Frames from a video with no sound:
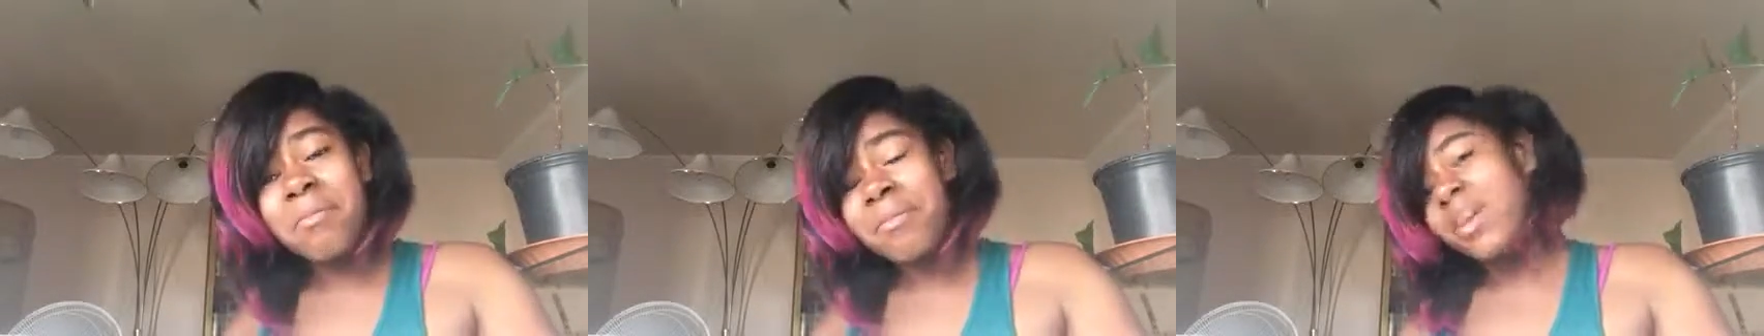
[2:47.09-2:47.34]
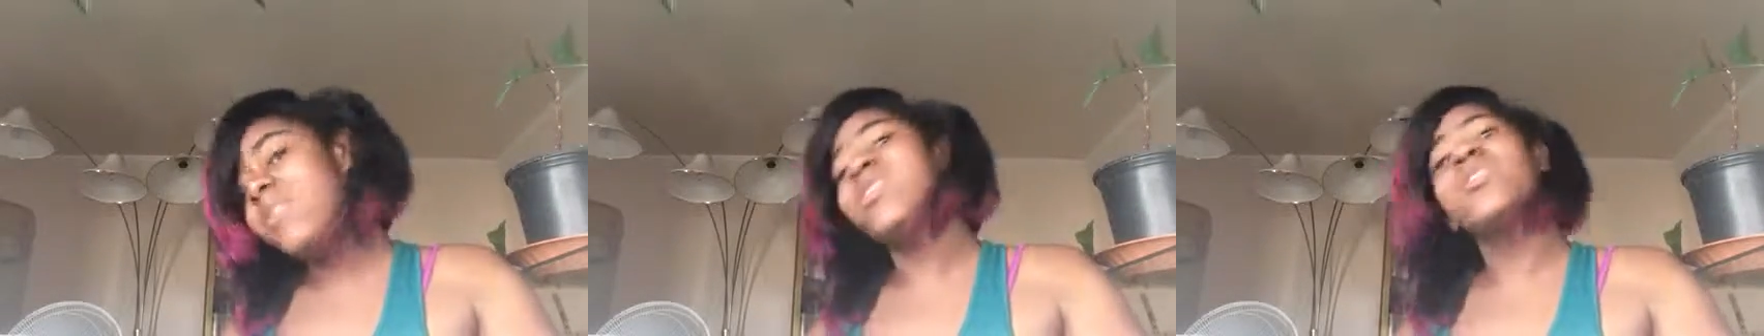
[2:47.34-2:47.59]

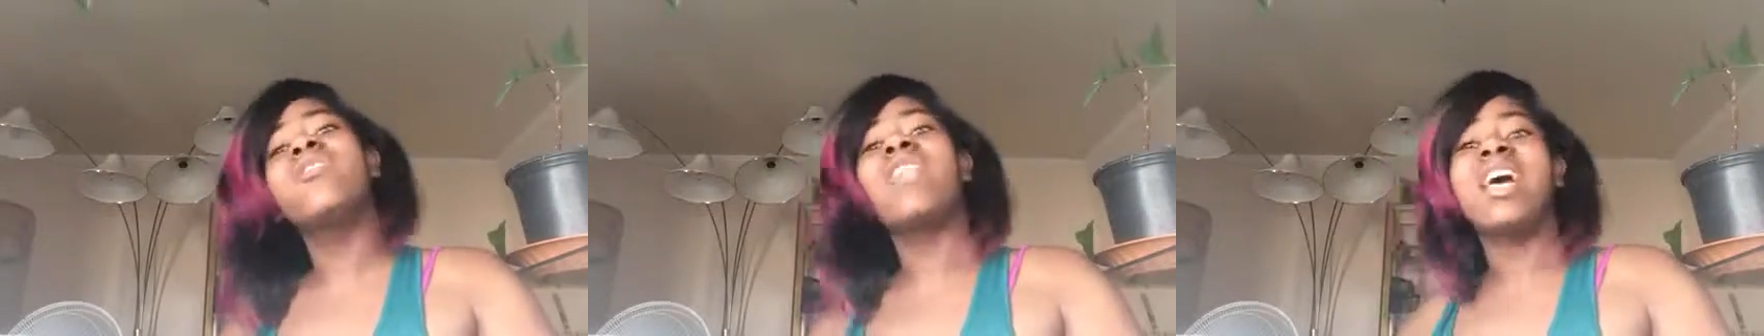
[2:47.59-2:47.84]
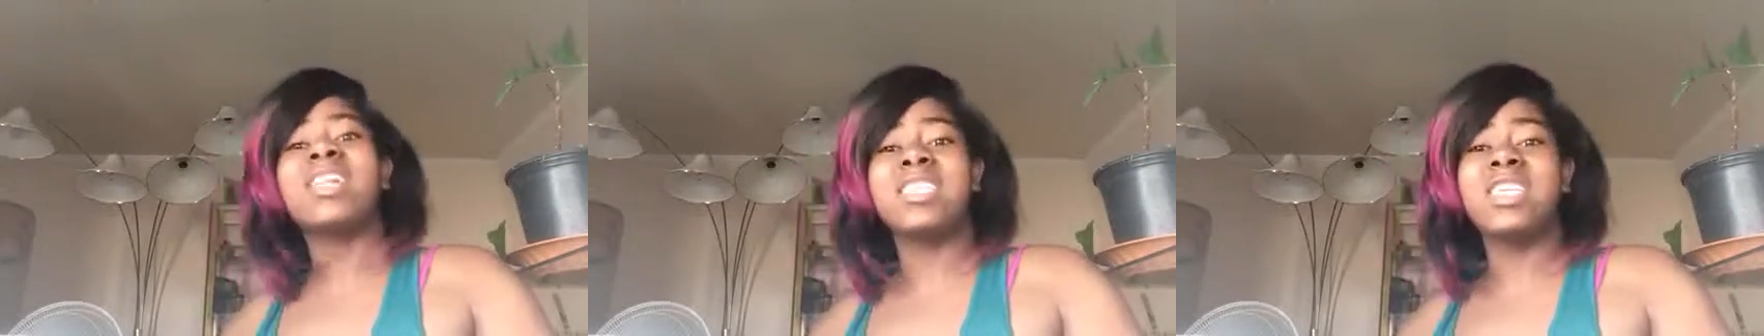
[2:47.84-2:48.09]
But if you do
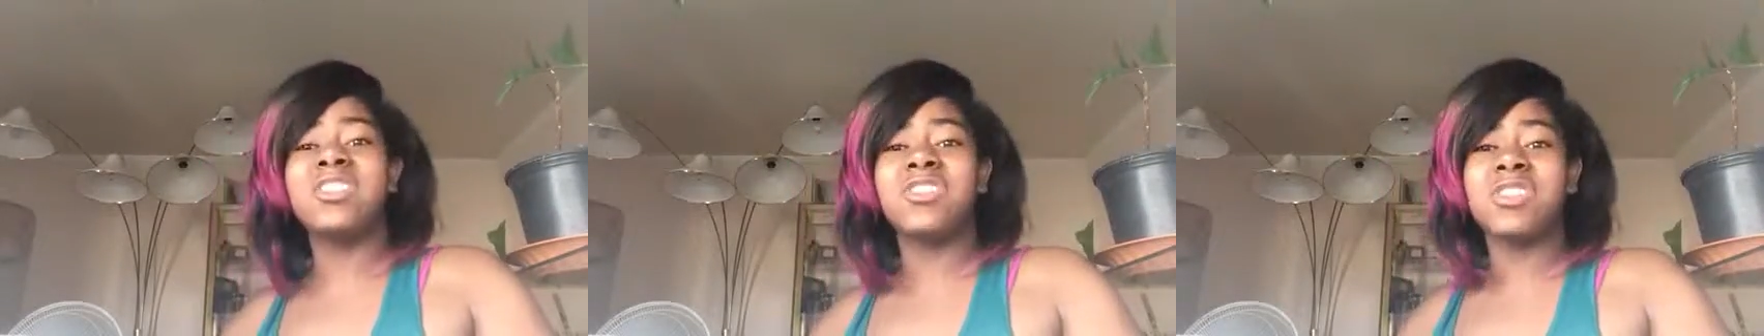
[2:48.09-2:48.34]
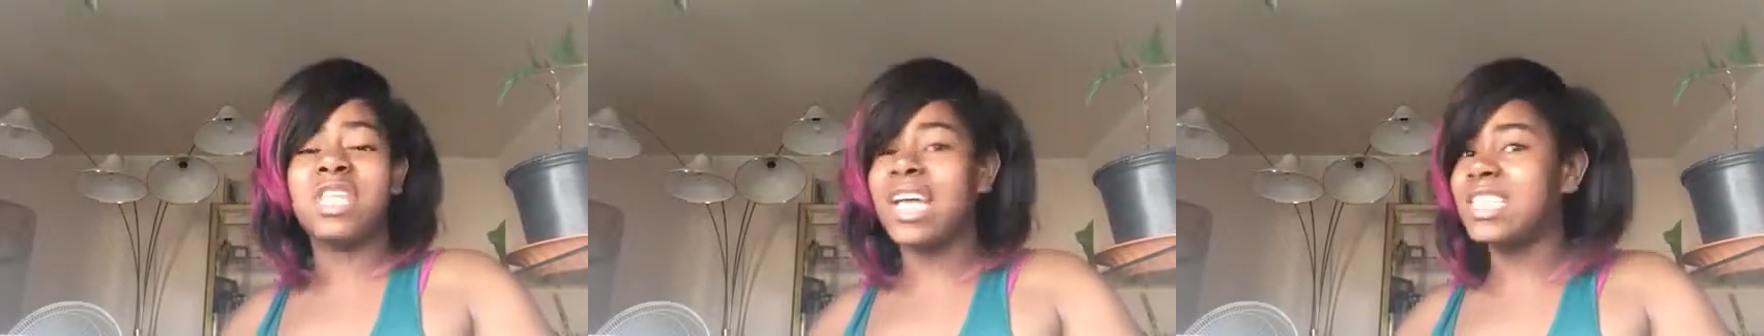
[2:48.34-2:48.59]
like
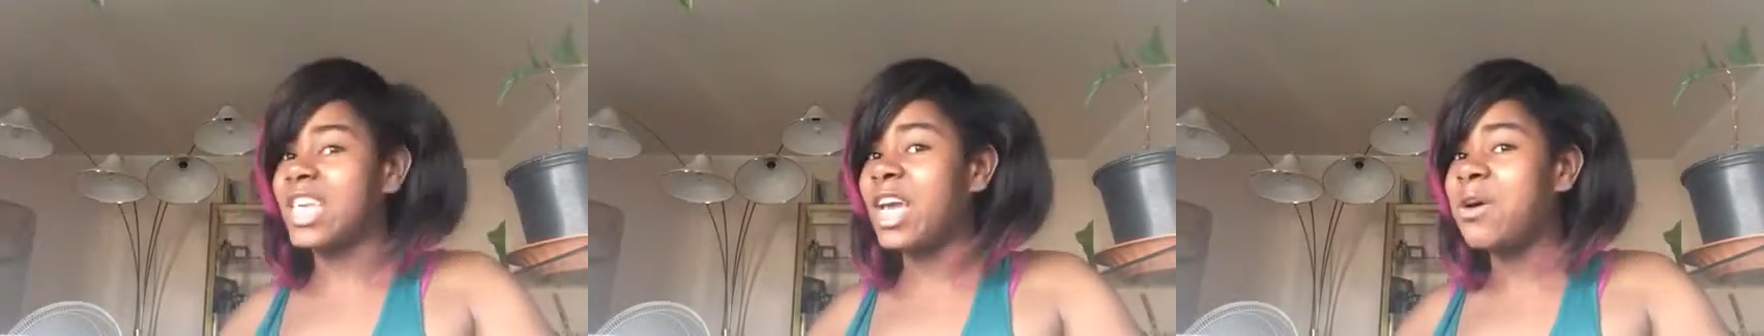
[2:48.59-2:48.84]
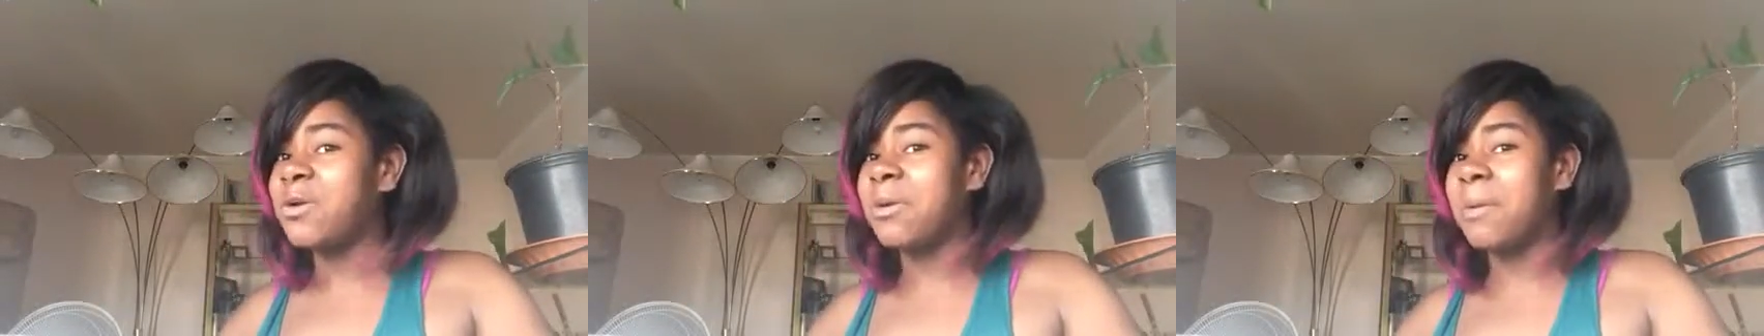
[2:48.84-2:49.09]
teachers, like
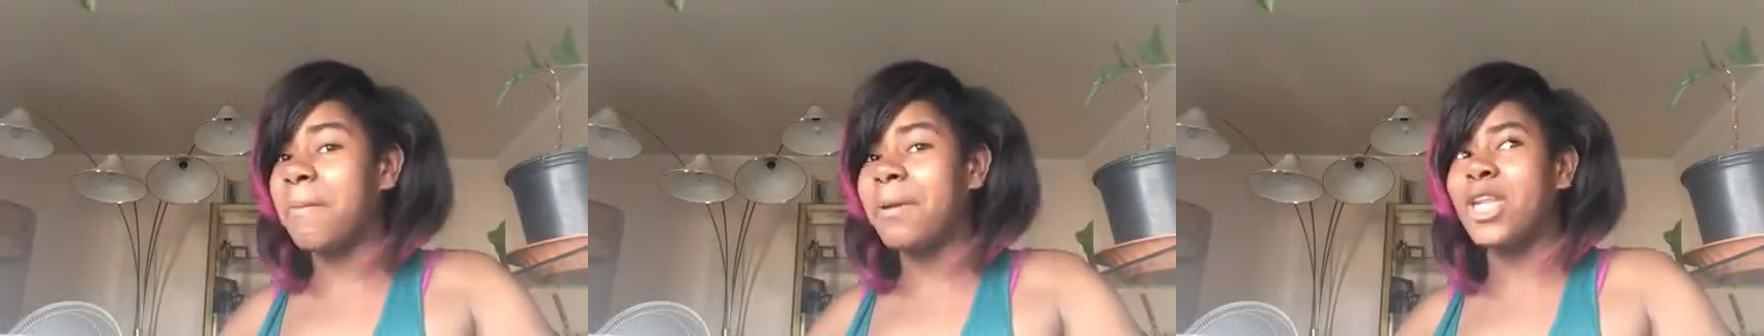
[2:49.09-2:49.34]
tell them.